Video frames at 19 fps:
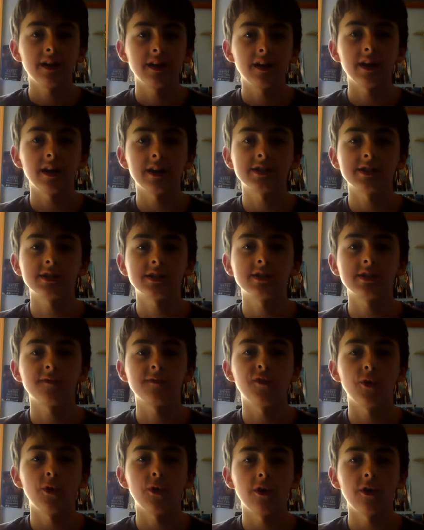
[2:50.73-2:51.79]
it's
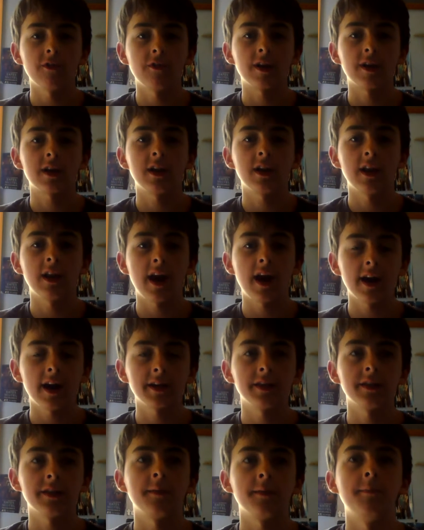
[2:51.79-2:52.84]
four o'clock
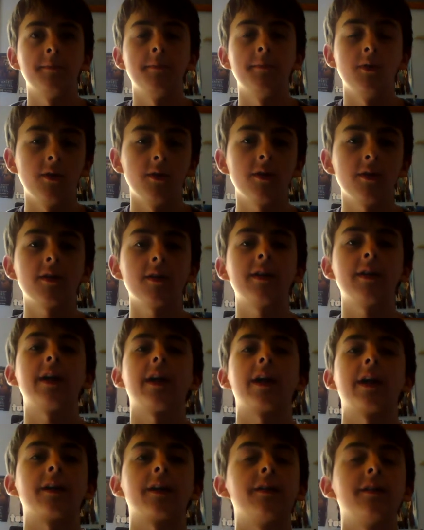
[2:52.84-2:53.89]
in the
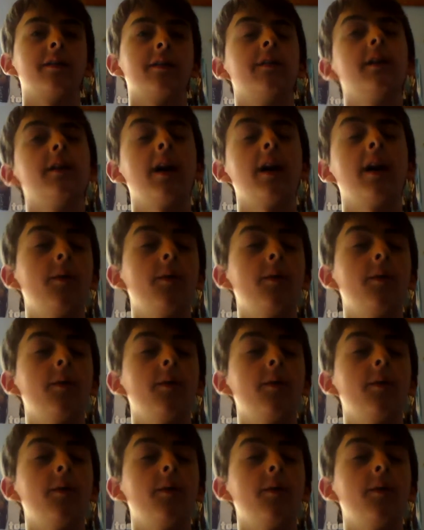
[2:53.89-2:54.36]
morning. I